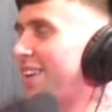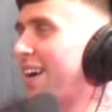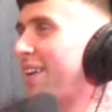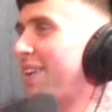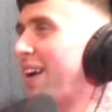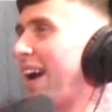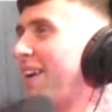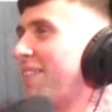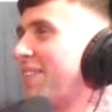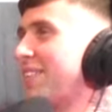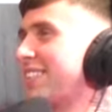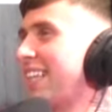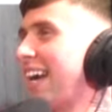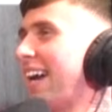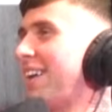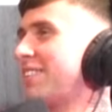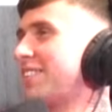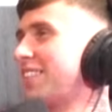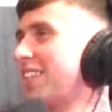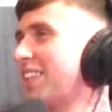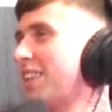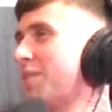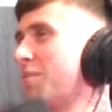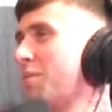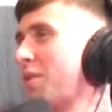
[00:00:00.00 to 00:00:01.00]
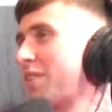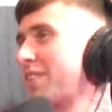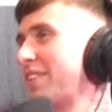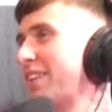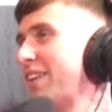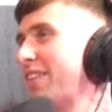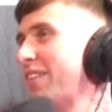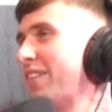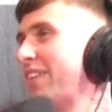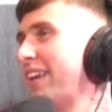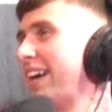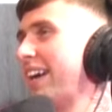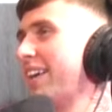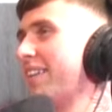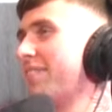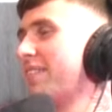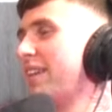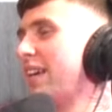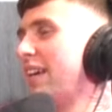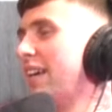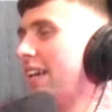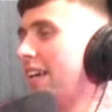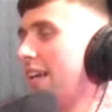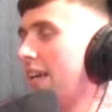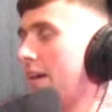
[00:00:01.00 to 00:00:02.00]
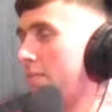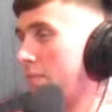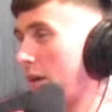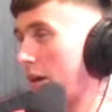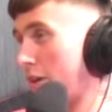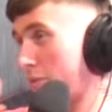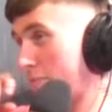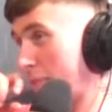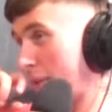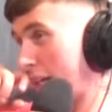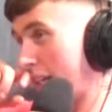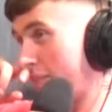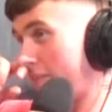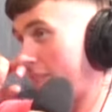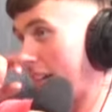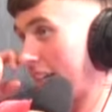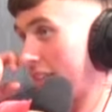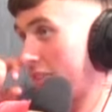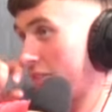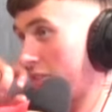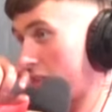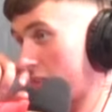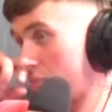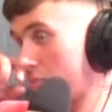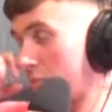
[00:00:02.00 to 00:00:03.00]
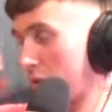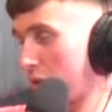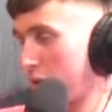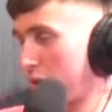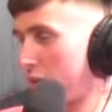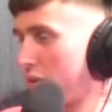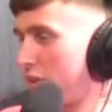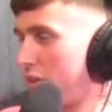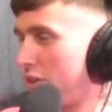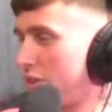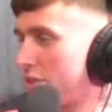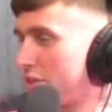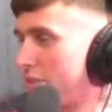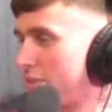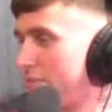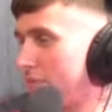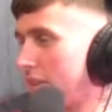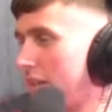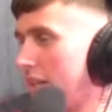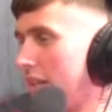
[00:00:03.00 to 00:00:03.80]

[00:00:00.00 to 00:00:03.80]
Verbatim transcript: you know, I, I was I was sitting in work the other day, and a mate of mine does motocross, and